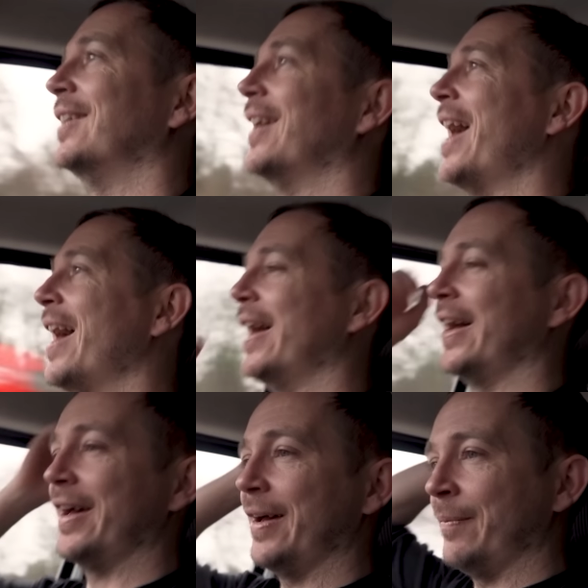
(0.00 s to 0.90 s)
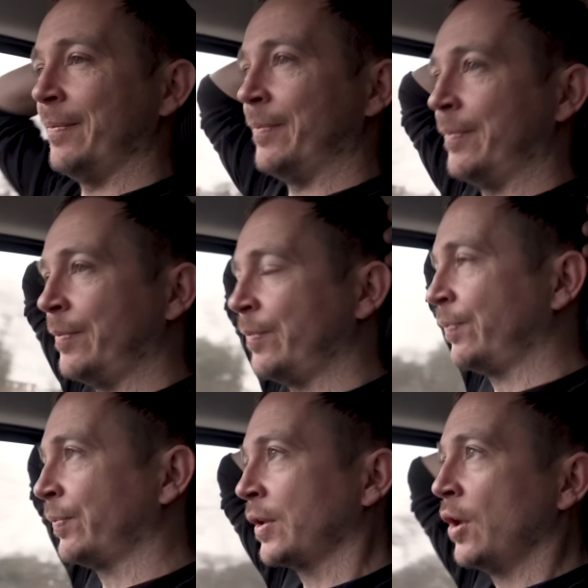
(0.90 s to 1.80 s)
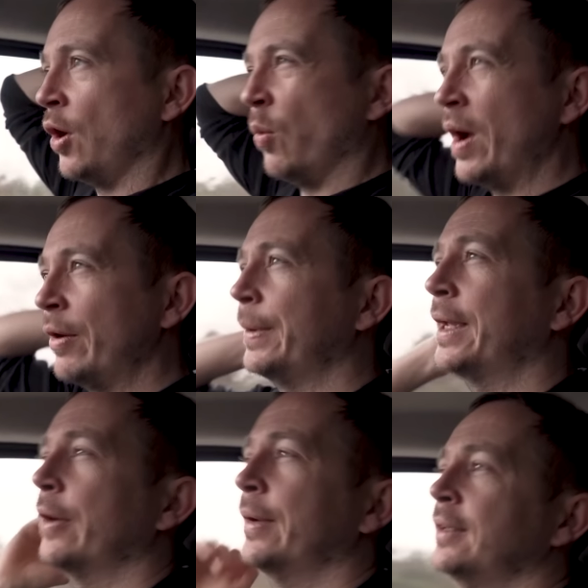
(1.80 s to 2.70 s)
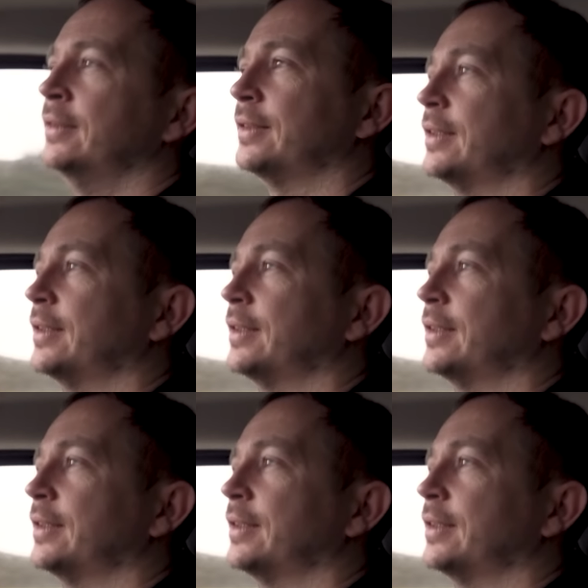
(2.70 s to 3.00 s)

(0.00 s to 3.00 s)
Yeah. Where are we going?